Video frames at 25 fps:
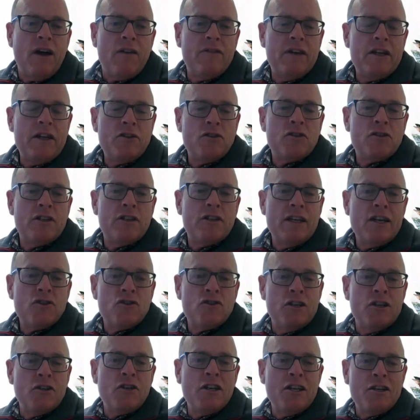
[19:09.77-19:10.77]

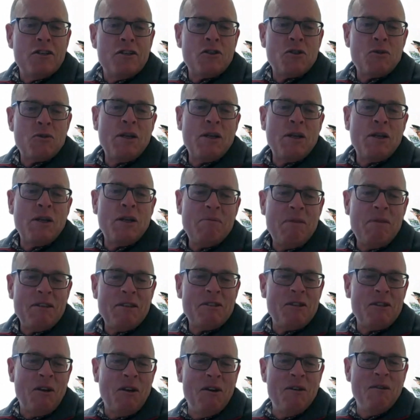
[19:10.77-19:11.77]
legislation into 20
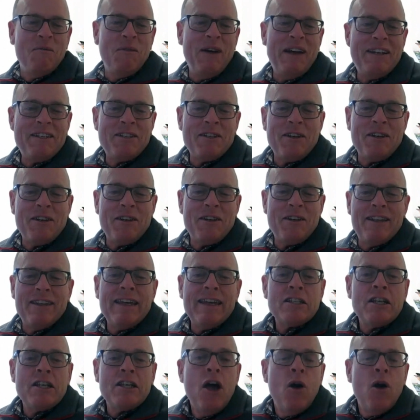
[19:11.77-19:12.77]
minutes. So well done on that.